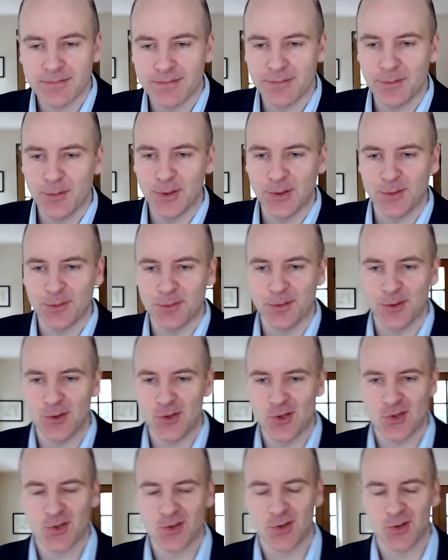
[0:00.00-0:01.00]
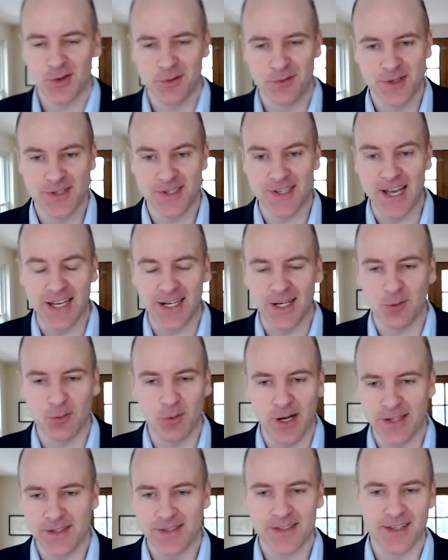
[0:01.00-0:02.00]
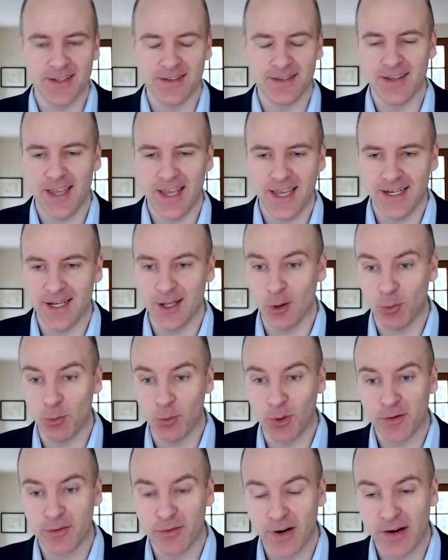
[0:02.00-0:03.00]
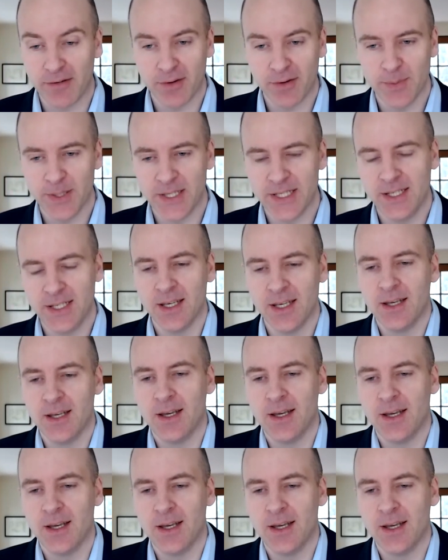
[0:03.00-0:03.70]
We'll just sort of design it once and it'll work for everybody.